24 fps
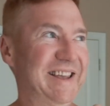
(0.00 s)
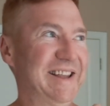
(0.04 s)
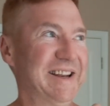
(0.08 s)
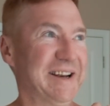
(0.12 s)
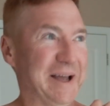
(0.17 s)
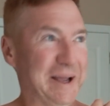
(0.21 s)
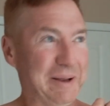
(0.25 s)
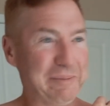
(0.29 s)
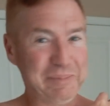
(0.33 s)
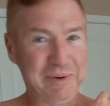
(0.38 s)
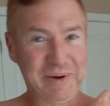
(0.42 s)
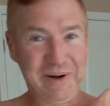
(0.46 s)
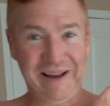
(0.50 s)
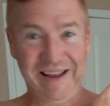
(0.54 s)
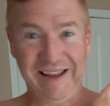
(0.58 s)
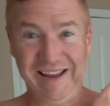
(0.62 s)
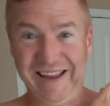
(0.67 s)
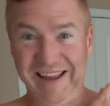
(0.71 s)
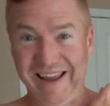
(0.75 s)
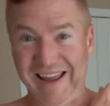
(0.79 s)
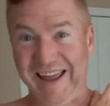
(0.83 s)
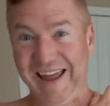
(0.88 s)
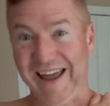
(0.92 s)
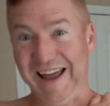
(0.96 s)
Can I bring
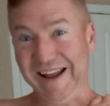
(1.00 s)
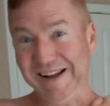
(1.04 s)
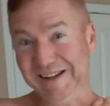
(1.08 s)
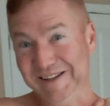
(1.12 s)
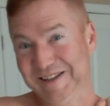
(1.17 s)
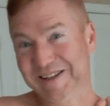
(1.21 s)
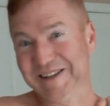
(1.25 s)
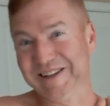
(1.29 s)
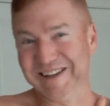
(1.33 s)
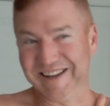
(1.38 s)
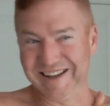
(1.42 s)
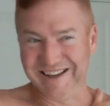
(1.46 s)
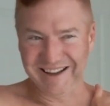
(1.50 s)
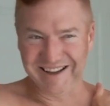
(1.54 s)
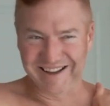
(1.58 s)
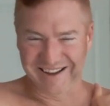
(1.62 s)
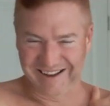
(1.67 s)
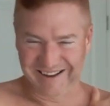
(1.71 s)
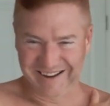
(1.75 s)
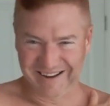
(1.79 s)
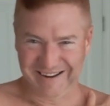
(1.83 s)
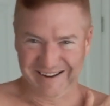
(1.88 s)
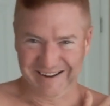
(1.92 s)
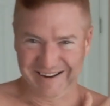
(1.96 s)
cat?
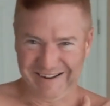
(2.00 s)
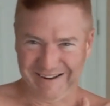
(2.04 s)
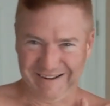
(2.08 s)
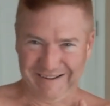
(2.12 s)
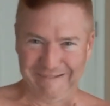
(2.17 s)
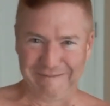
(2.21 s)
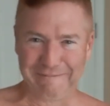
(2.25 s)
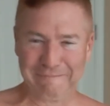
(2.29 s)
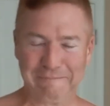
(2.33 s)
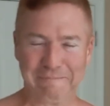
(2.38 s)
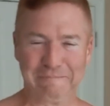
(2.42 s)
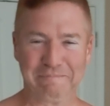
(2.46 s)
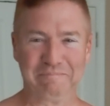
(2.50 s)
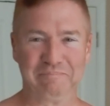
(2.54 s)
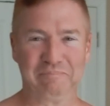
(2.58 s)
I